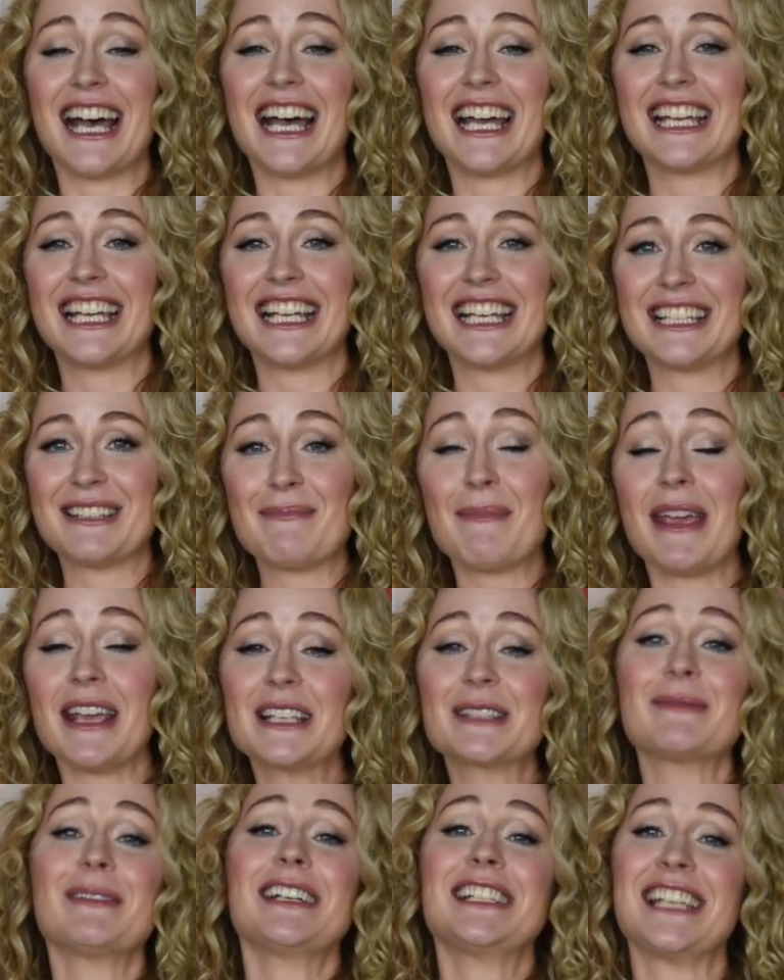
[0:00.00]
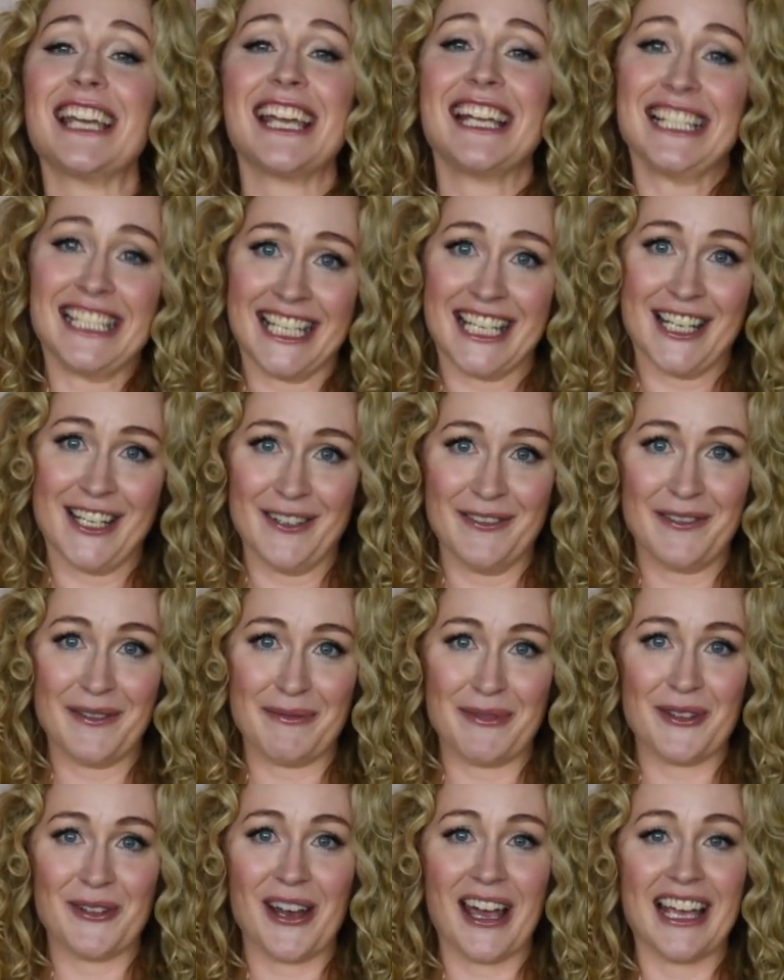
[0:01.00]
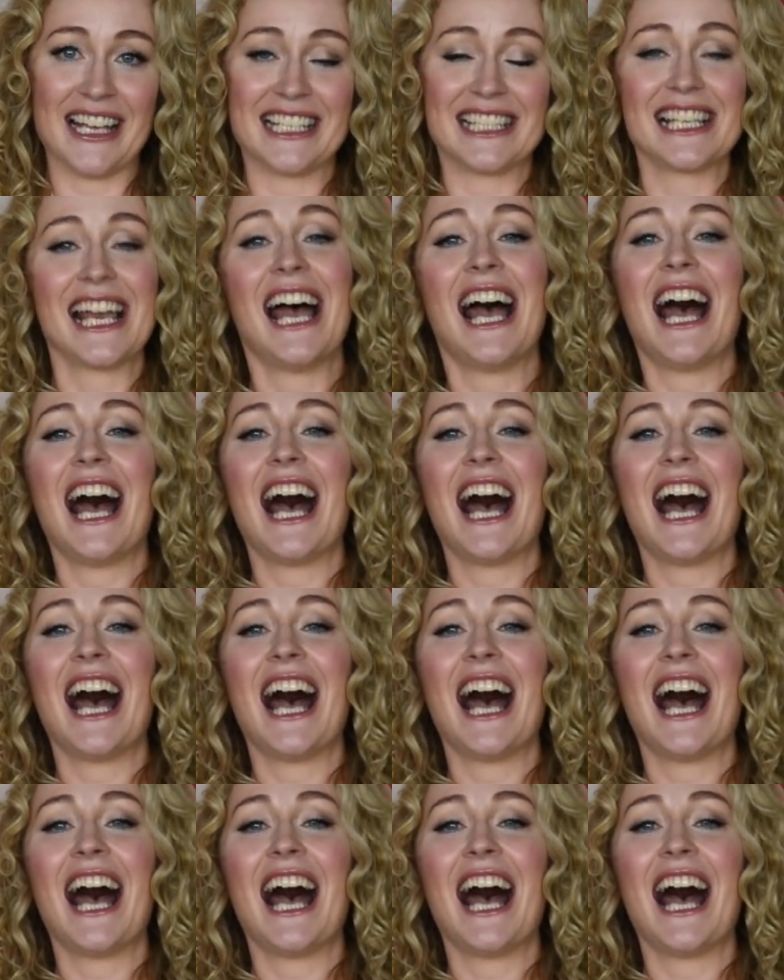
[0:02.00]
It makes my day to hear from you guys.